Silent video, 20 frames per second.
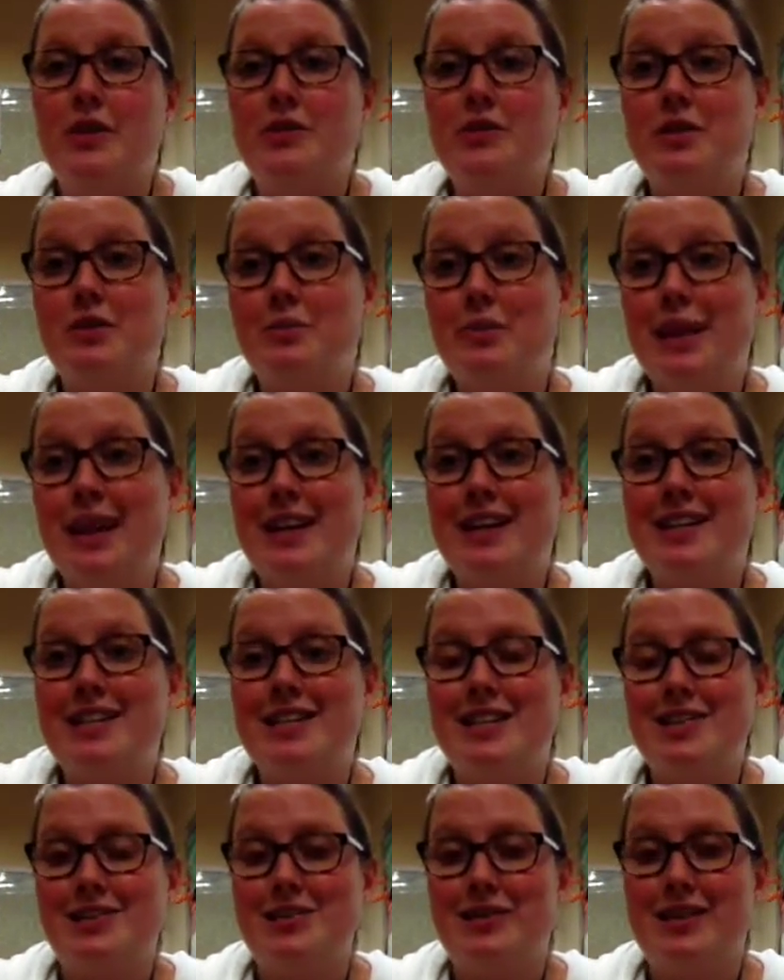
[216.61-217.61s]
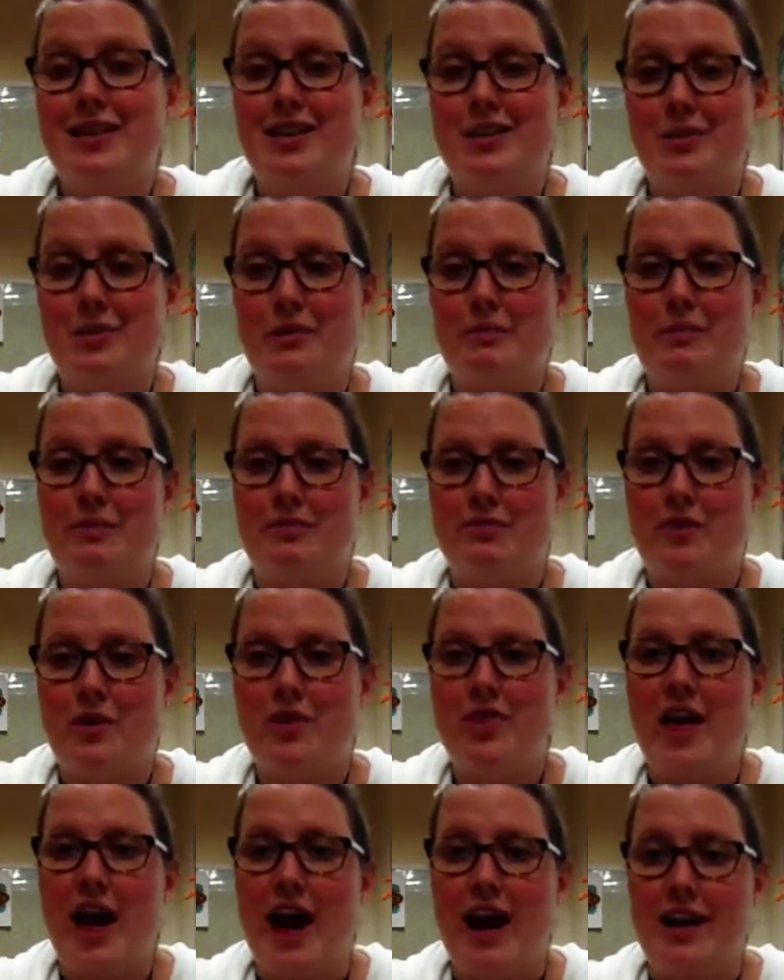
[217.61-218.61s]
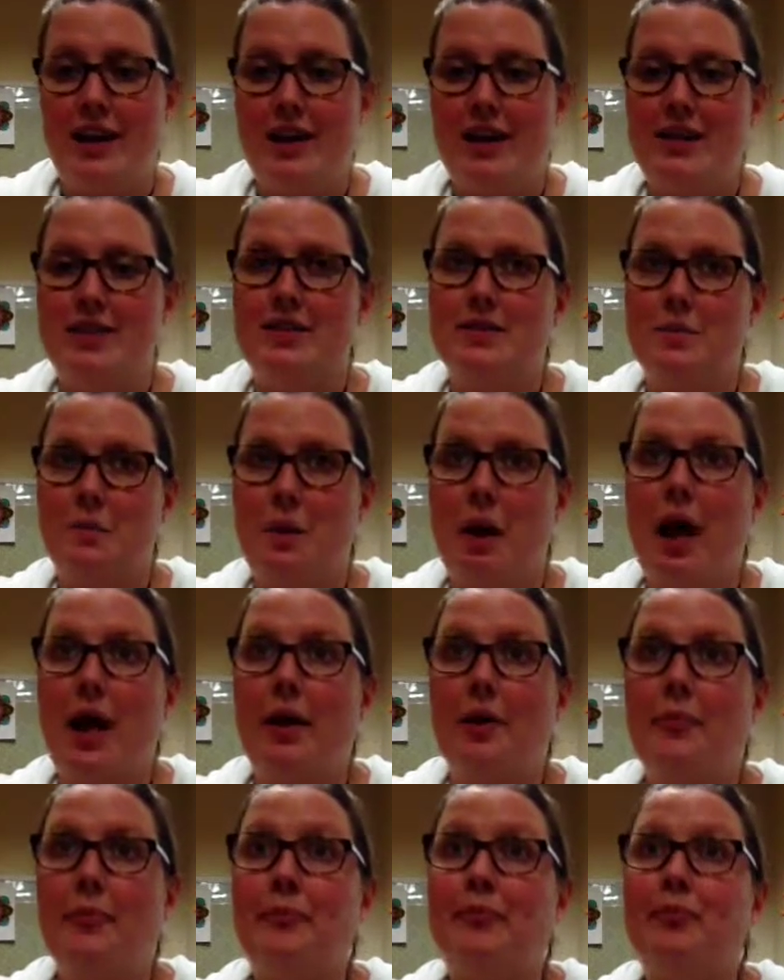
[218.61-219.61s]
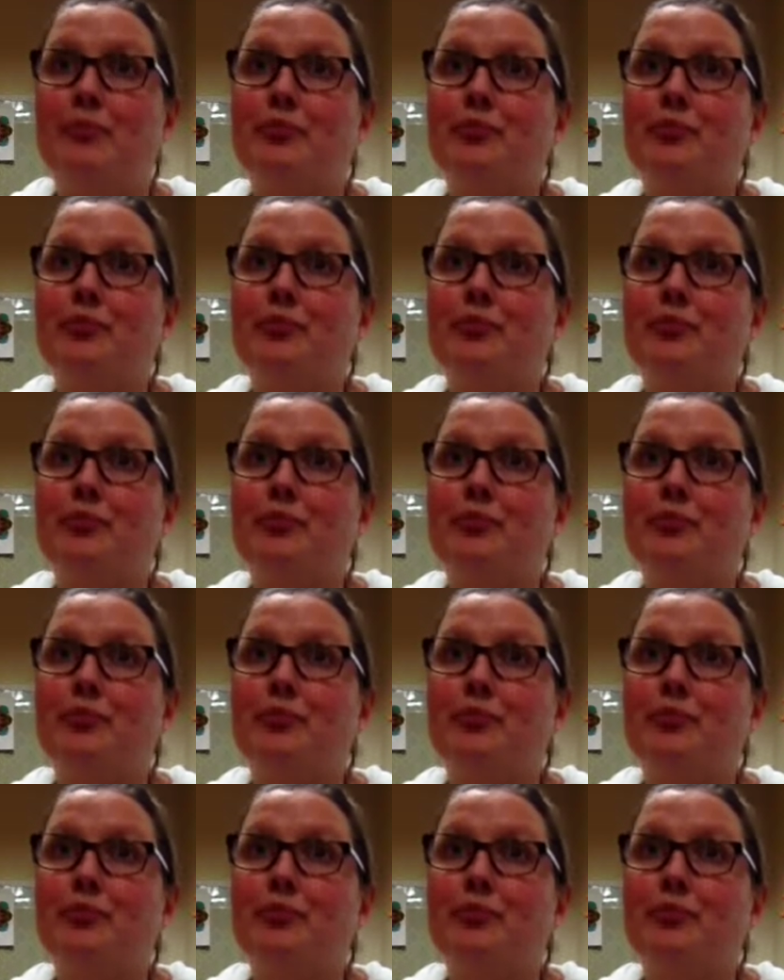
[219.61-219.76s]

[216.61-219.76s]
So I'm planning to use the equipment for that as well.